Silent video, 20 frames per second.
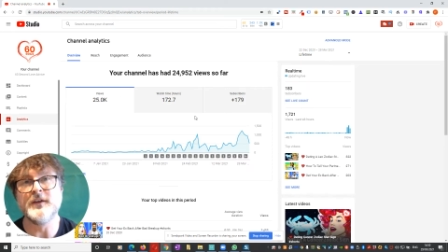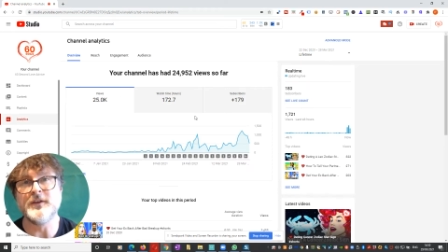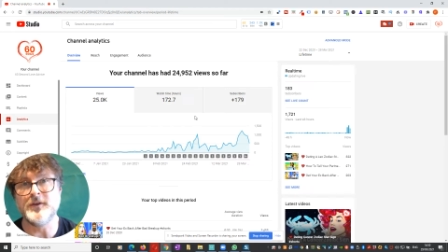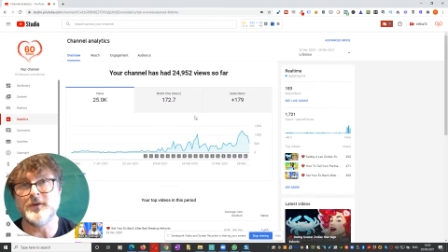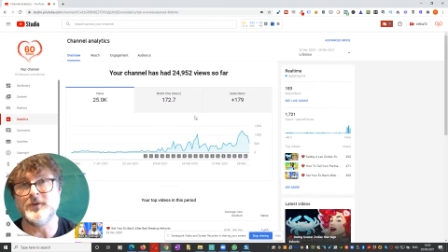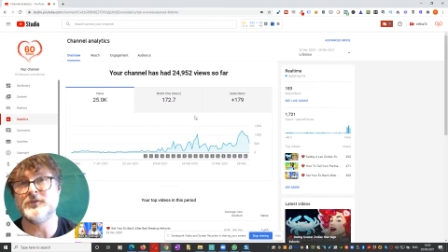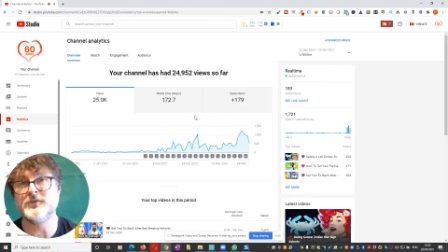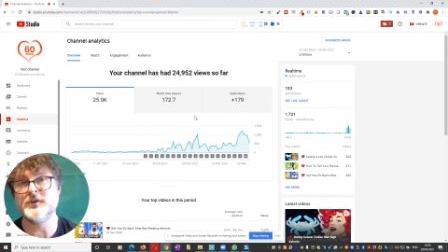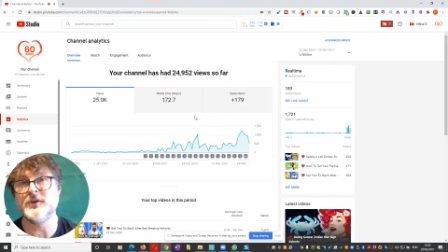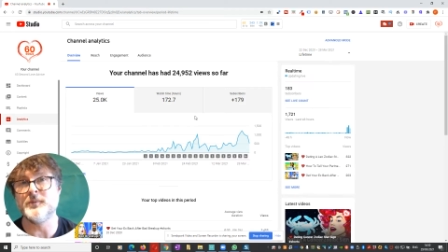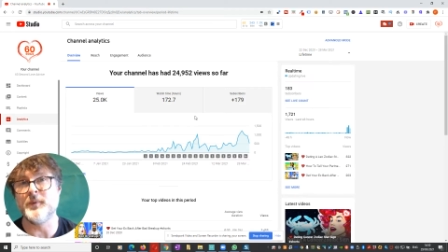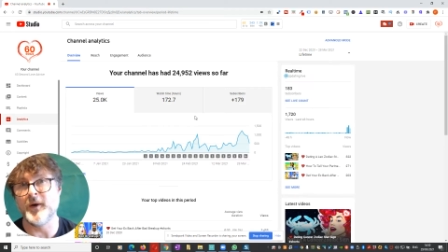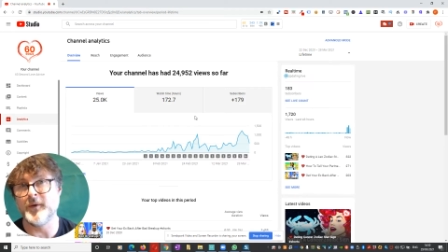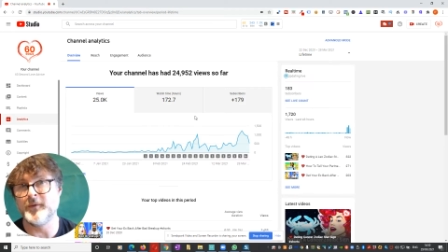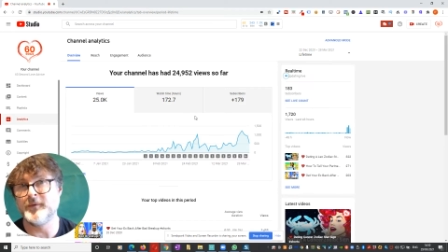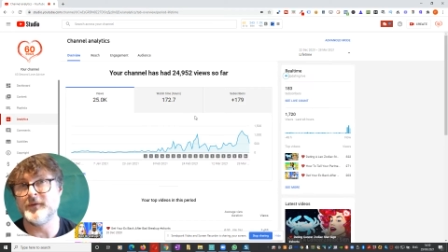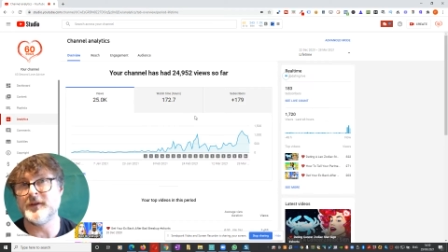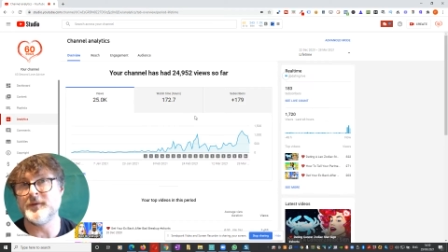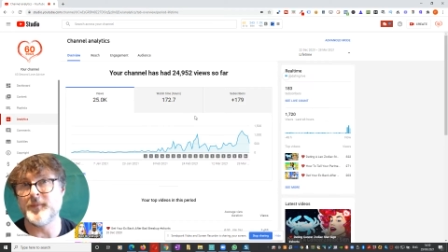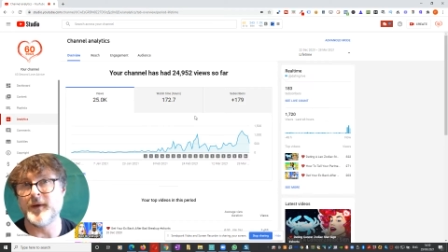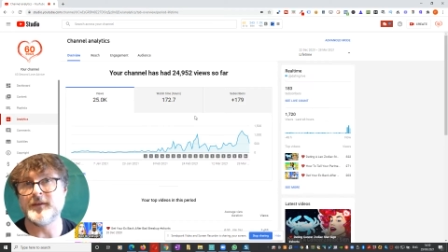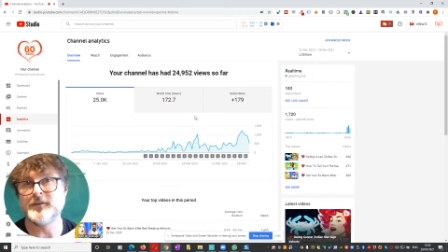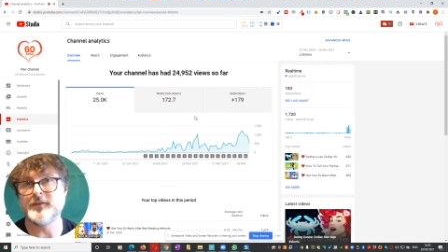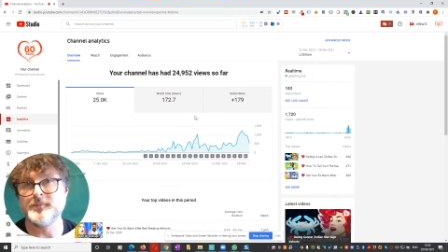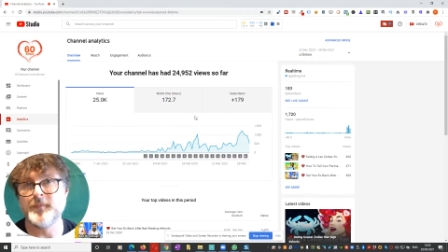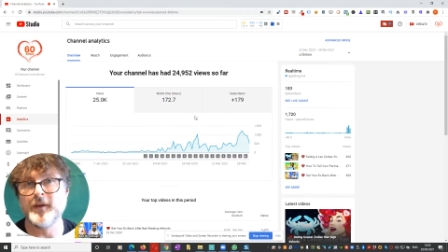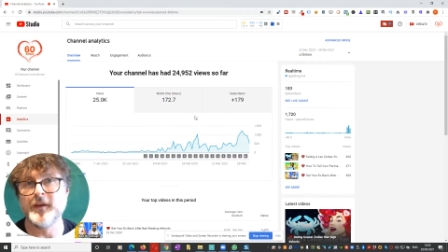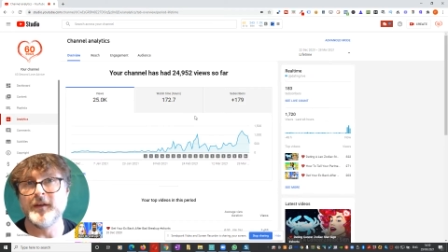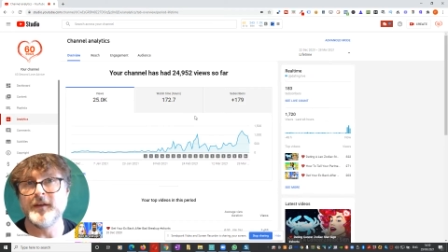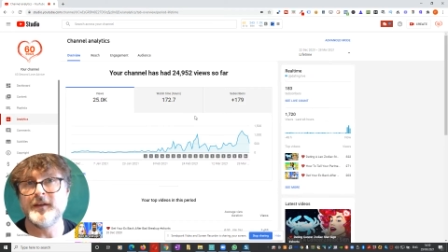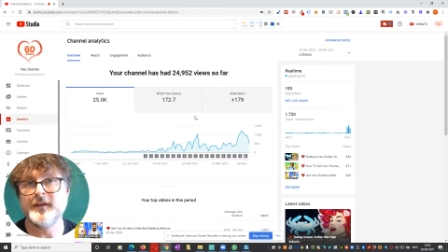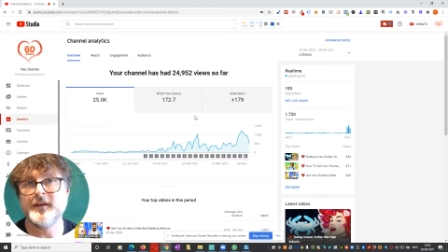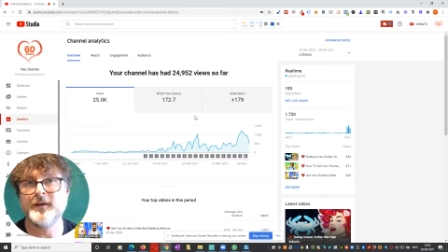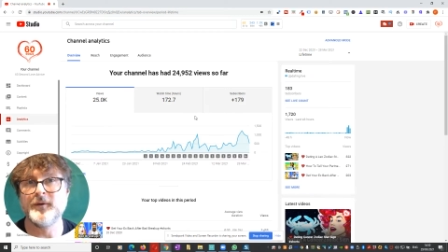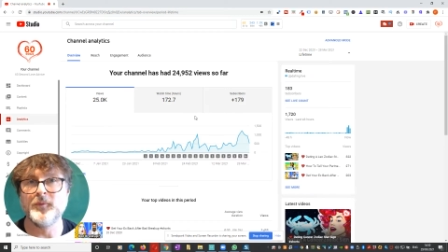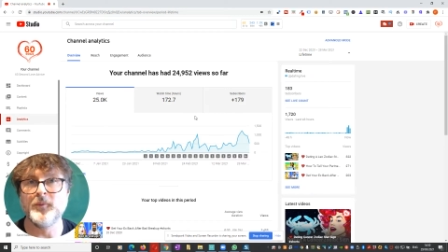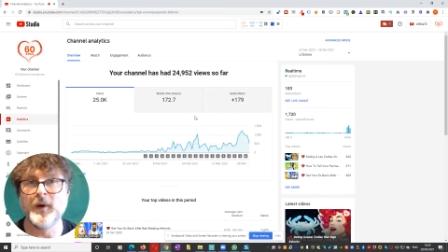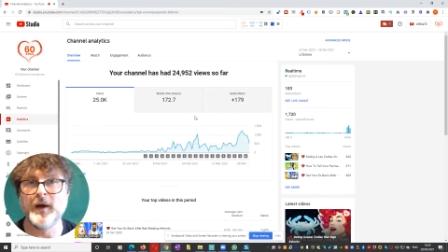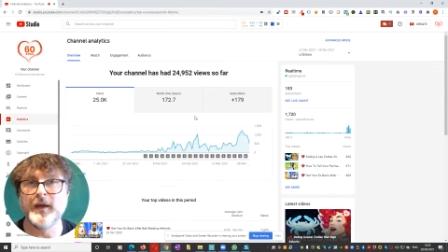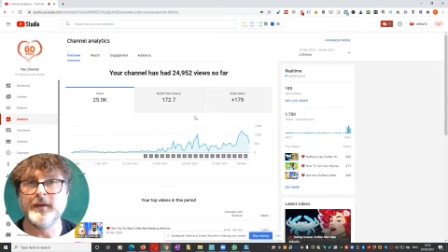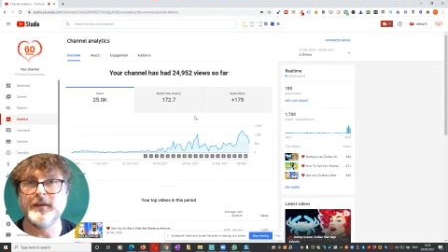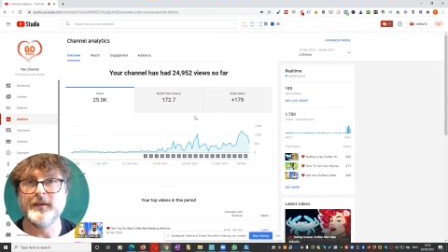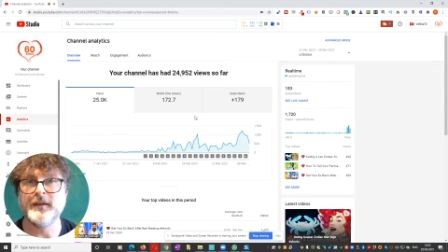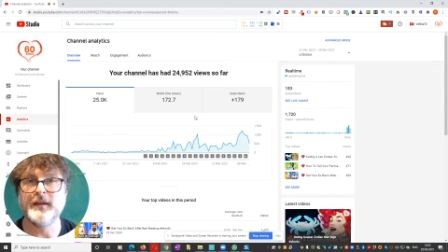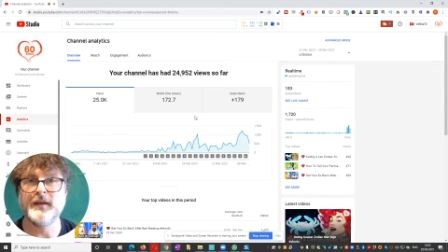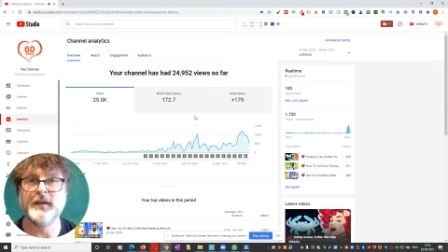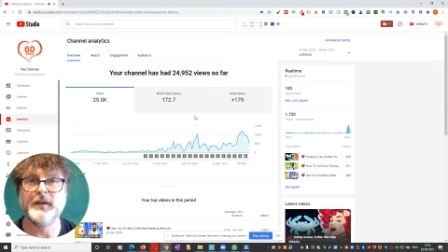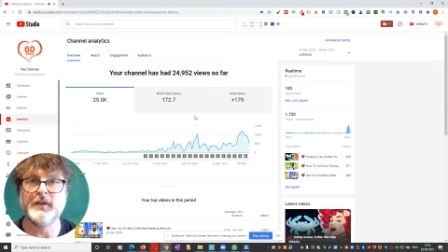YouTube only makes money when